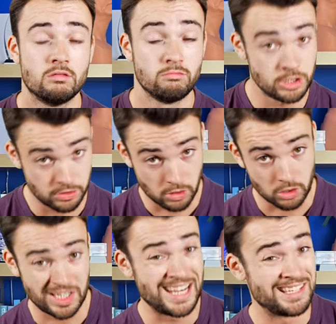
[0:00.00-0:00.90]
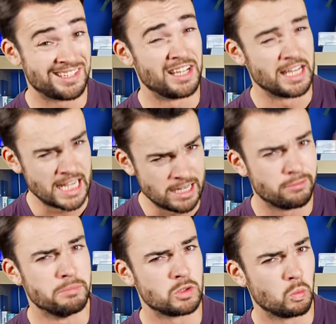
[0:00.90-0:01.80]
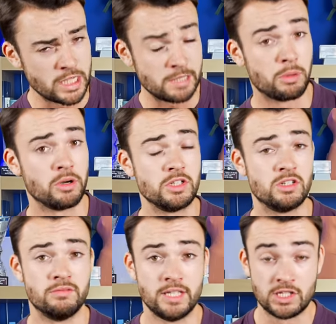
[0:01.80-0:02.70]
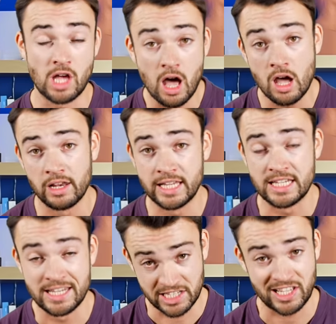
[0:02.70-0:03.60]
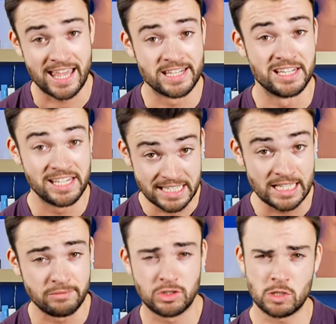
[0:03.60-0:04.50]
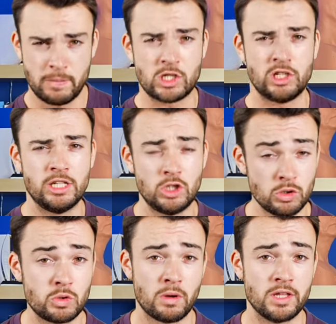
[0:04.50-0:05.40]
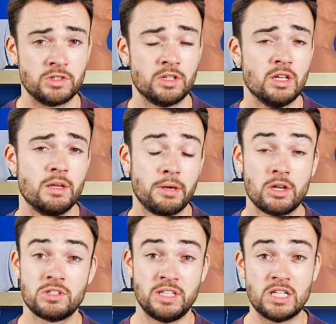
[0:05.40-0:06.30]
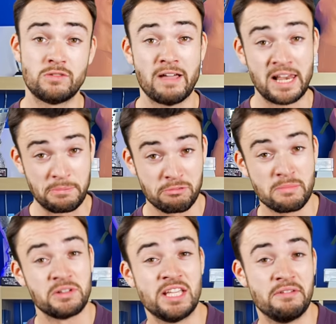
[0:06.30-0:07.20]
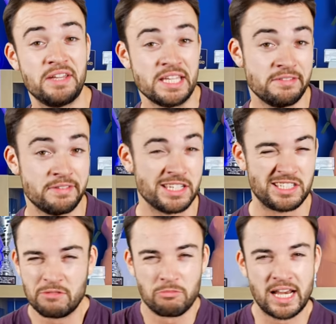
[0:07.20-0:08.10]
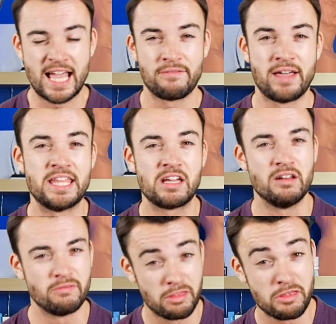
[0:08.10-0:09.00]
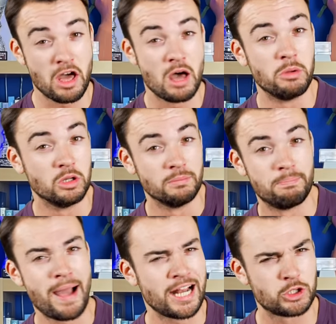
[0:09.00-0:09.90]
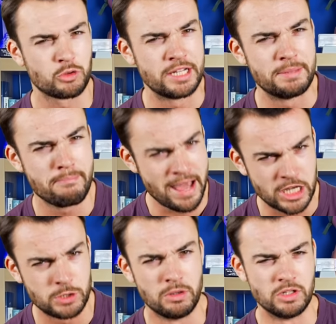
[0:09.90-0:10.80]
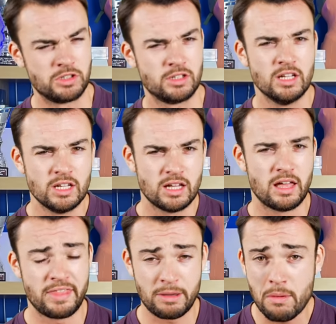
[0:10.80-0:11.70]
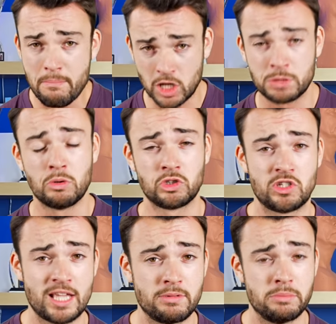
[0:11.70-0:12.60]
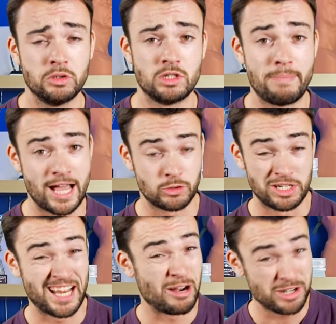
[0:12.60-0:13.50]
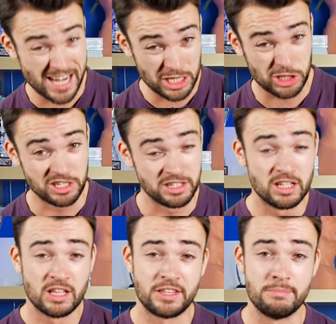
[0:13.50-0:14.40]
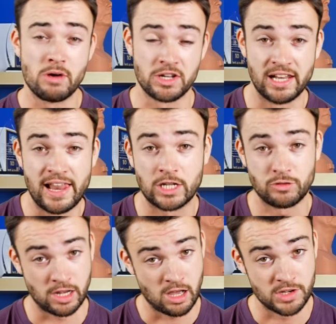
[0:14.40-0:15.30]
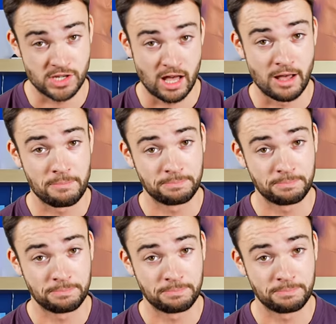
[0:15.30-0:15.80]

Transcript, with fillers: Range, of course, is an infamous weak point of these early Nissan Leafs, especially used ones, because these fairly primitive EVs didn't really have any kind of thermal battery management. They were much more susceptible to battery degradation than modern electric cars are.